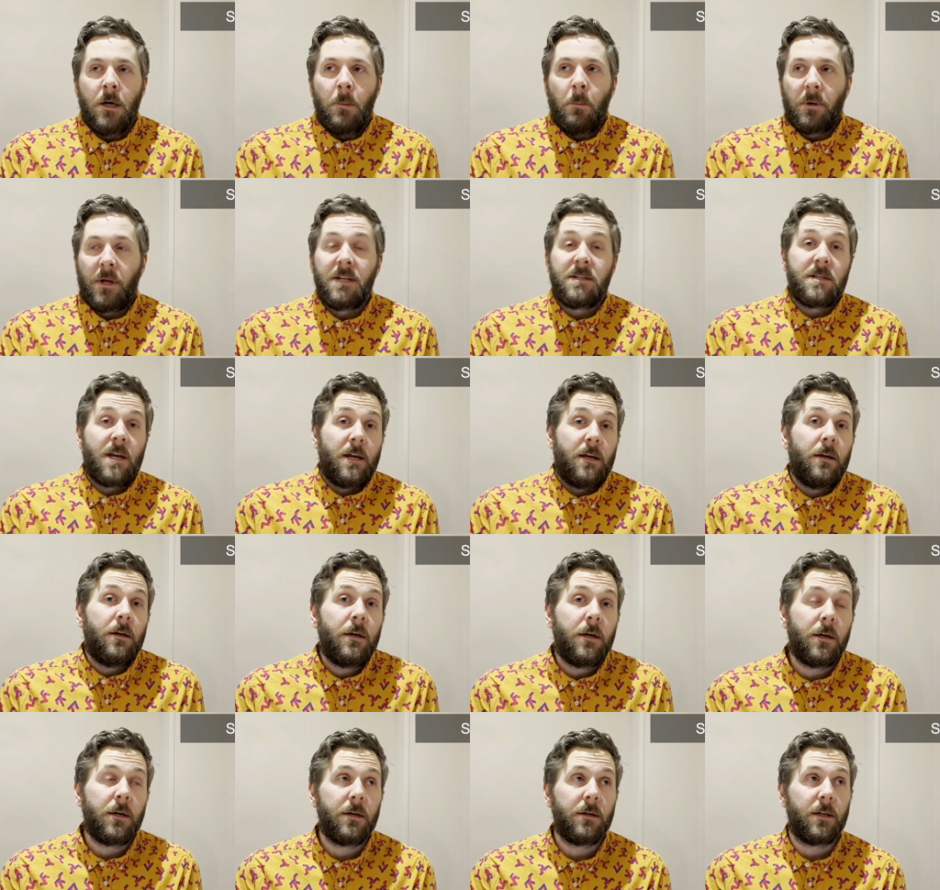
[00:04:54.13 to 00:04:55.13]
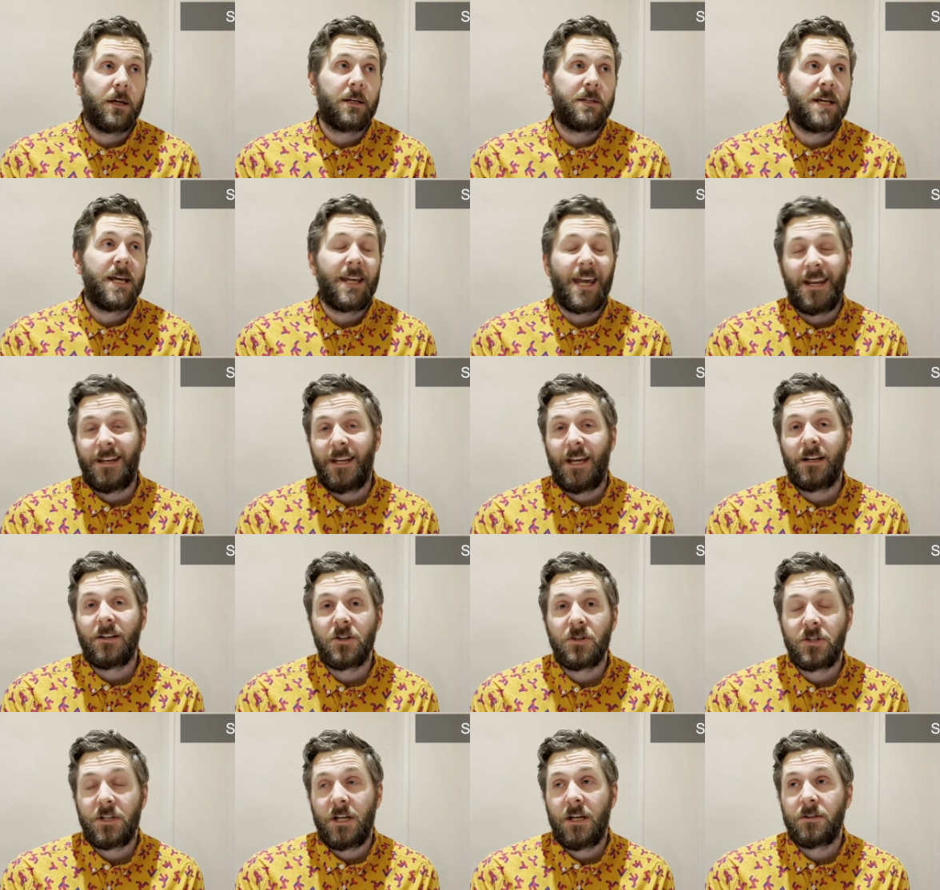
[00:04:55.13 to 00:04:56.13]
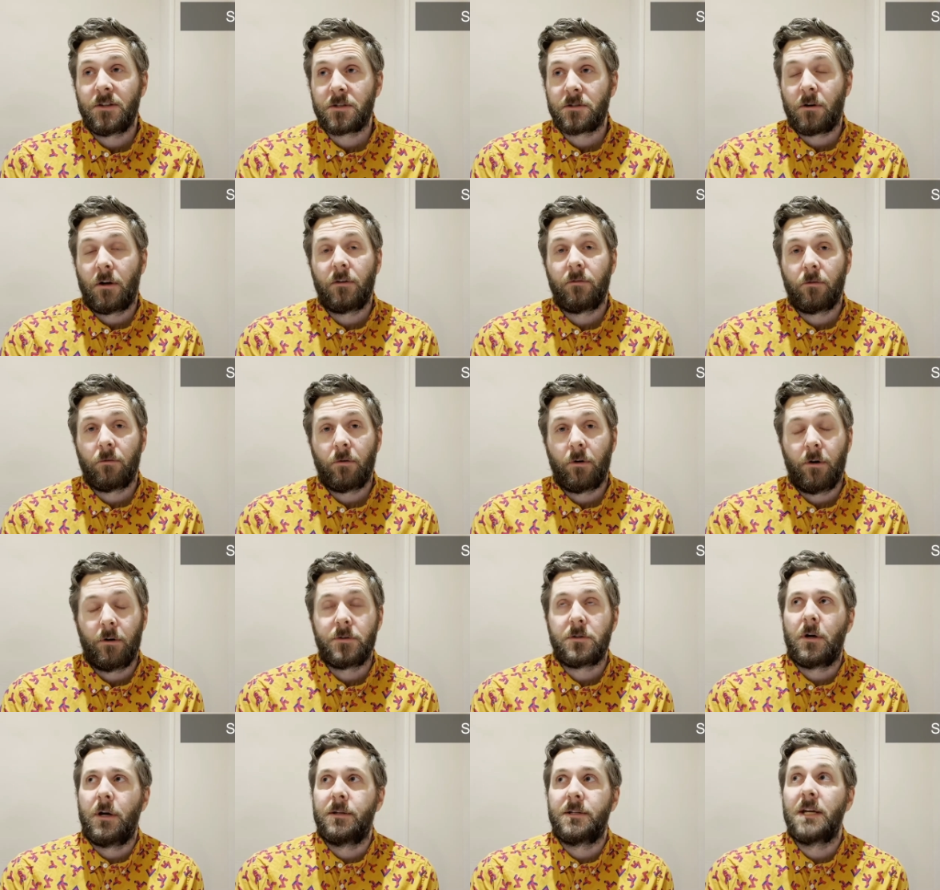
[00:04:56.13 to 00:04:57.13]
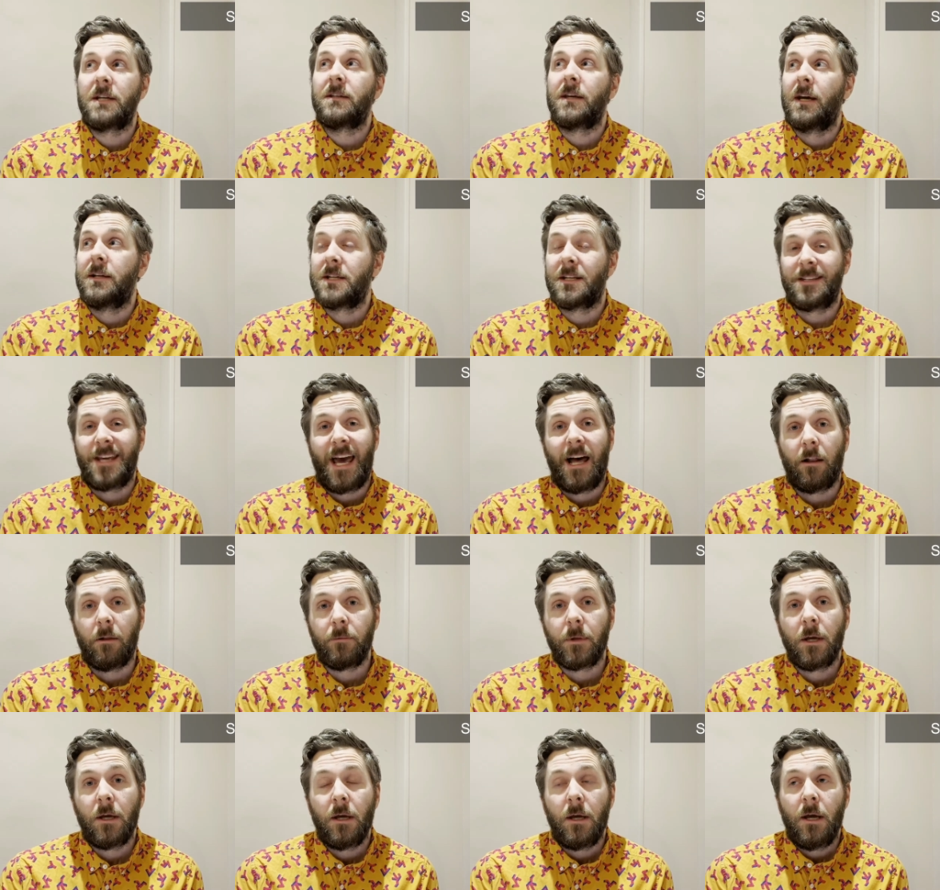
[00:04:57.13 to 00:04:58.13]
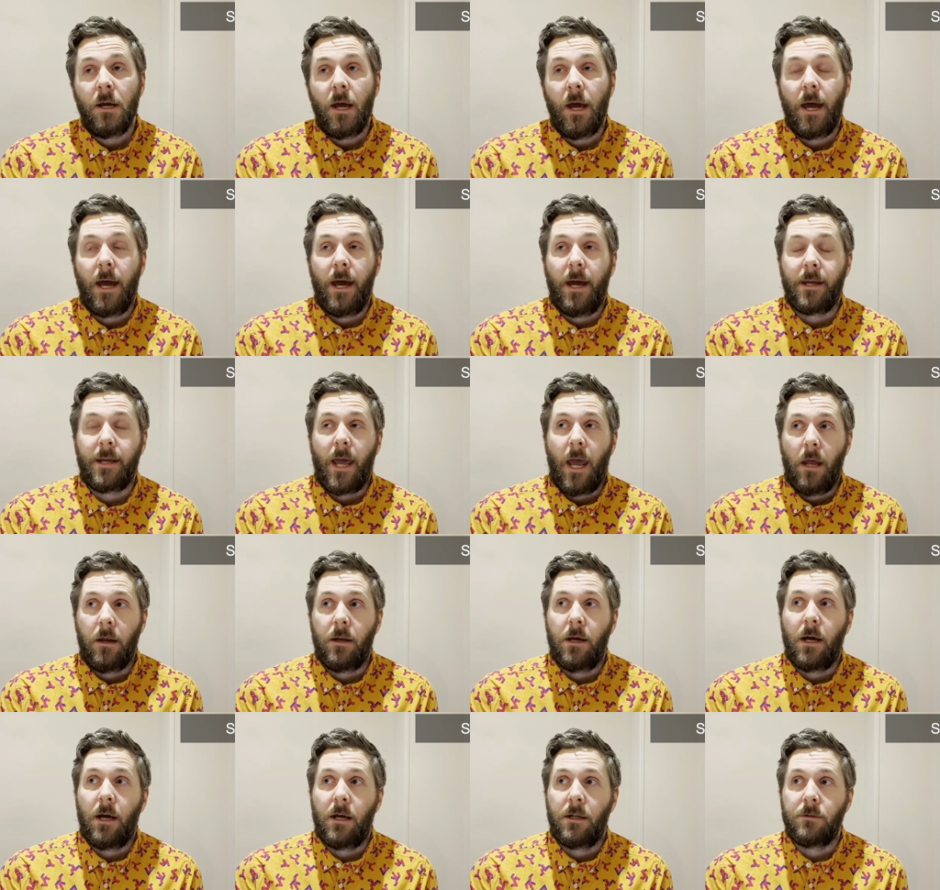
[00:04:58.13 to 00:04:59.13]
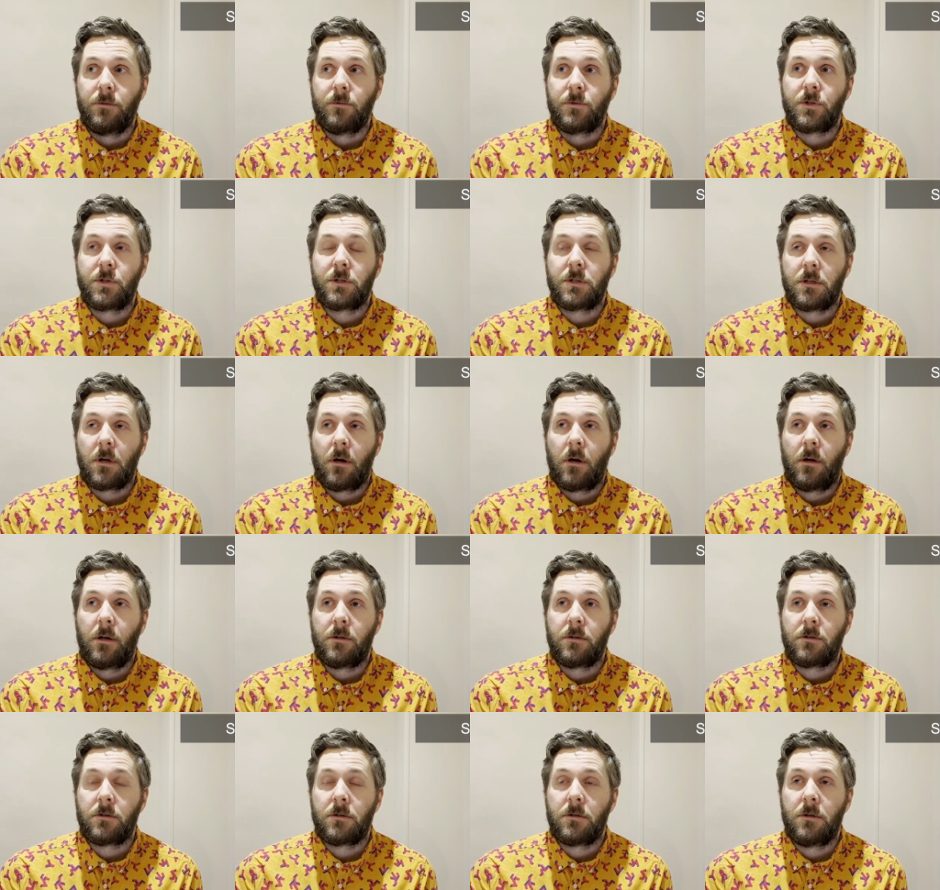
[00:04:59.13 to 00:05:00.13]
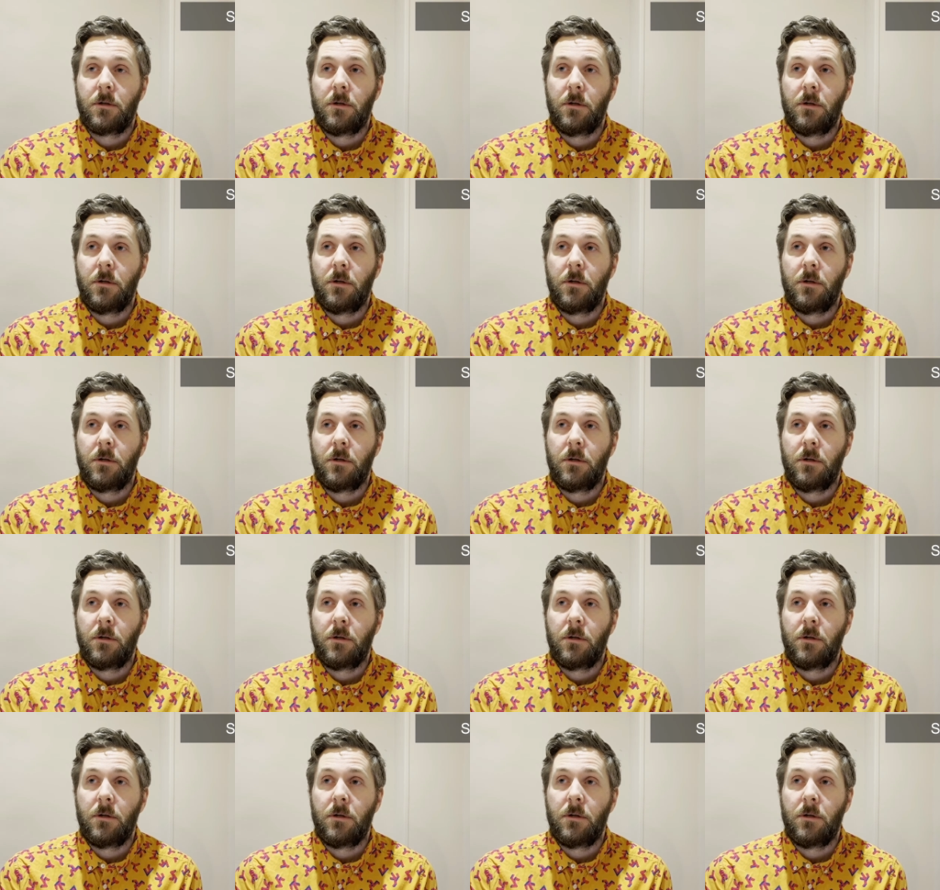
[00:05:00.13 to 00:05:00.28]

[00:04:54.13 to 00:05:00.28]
But I'd say, take any English D at the start of a word, or sorry, take the L. again, and start,